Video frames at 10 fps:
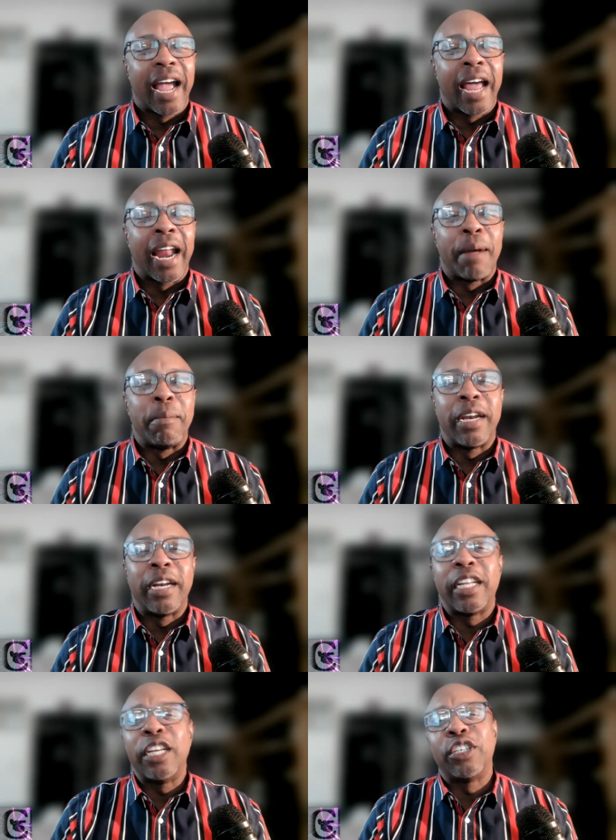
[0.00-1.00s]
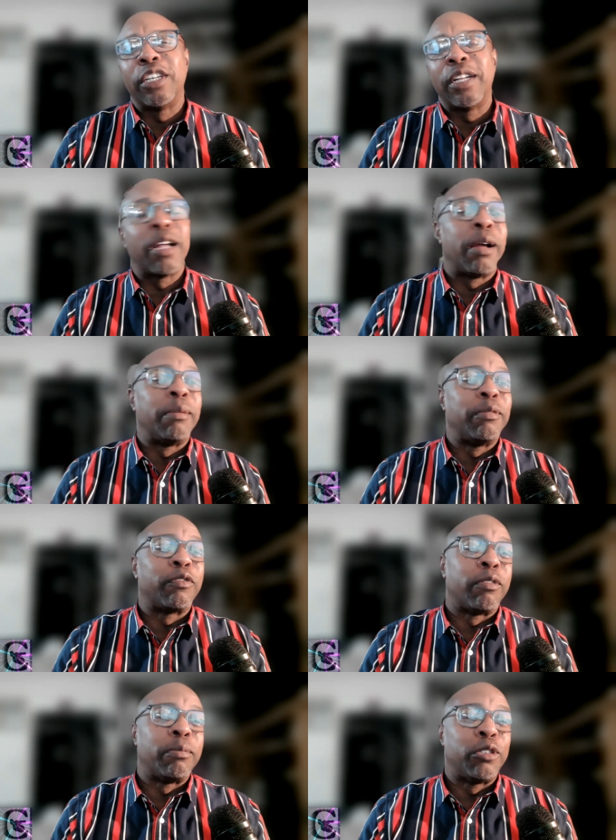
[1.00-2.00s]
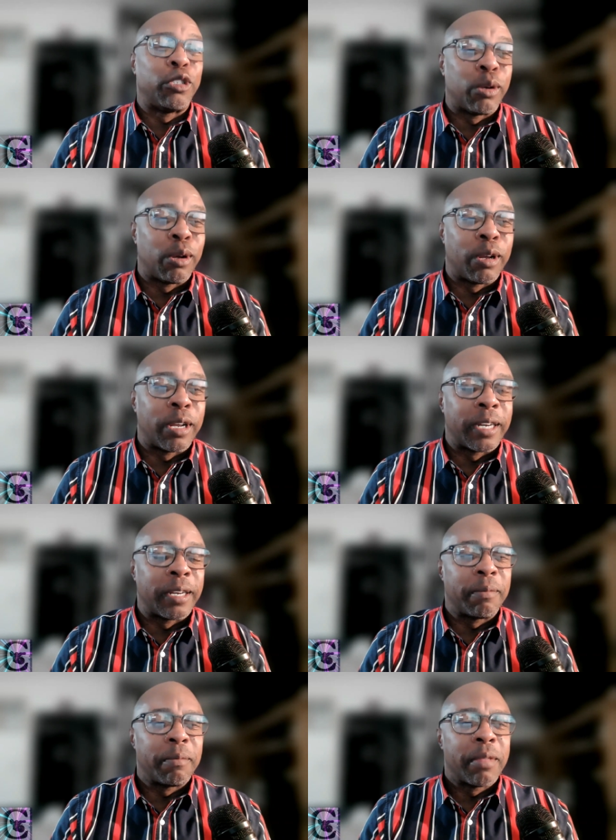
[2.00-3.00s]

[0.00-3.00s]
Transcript: And our meditation comes from John